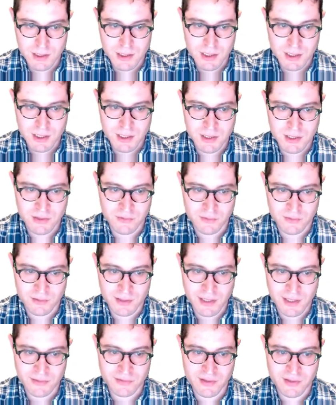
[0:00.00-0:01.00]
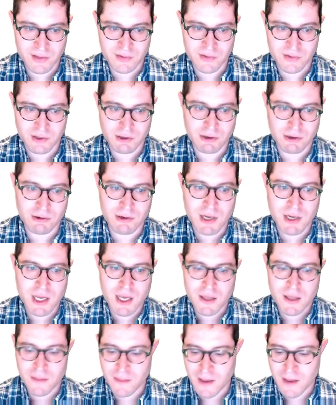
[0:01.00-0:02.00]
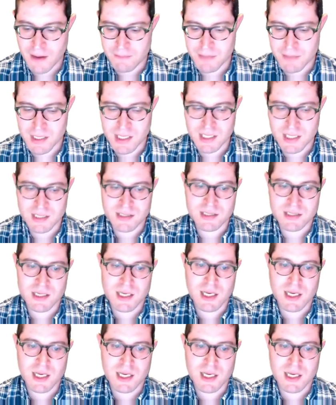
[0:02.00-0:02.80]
is less than 0, that means